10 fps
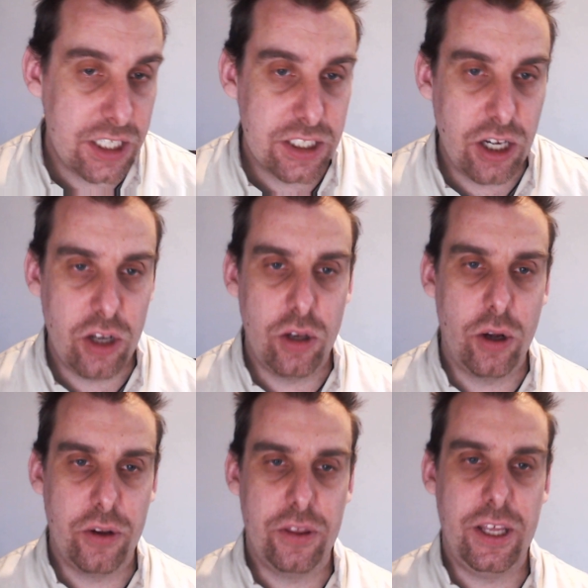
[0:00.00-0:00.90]
a lot
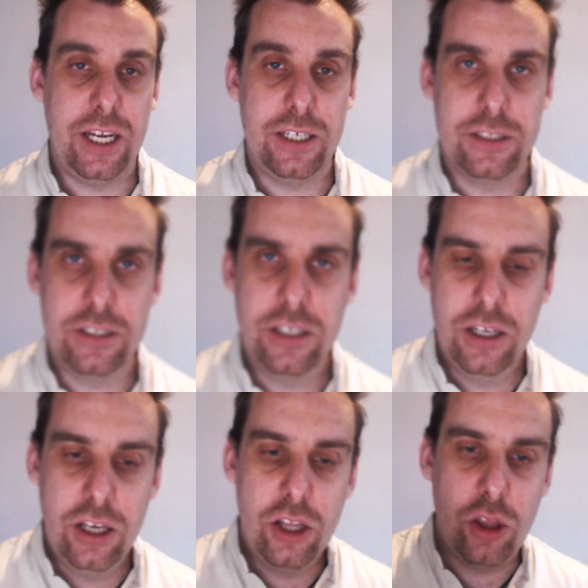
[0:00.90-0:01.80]
of things.
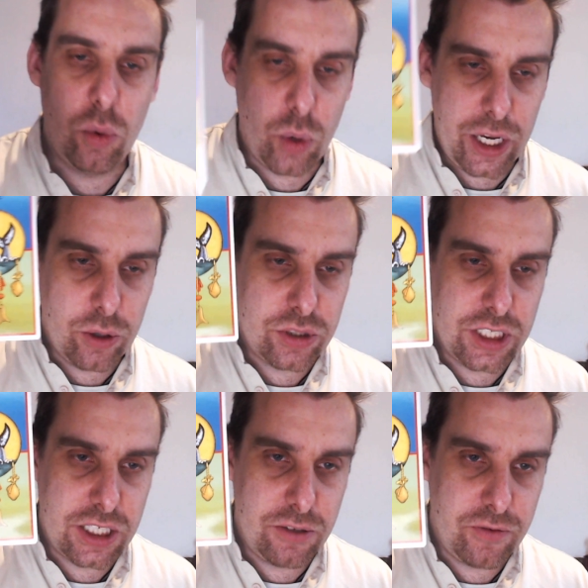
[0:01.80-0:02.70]
The whale
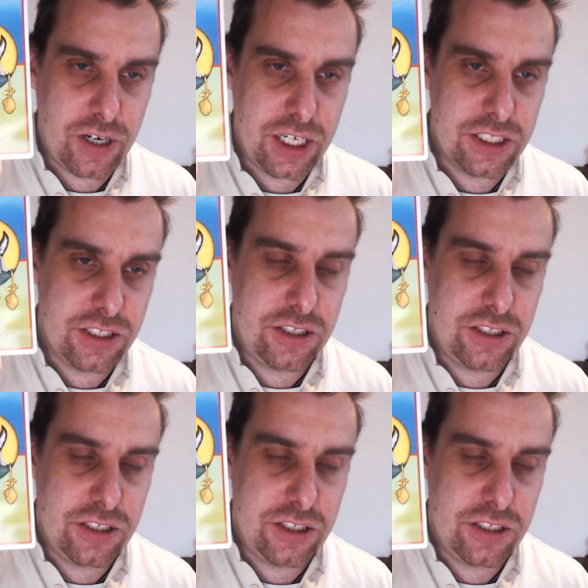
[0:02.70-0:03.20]
signifies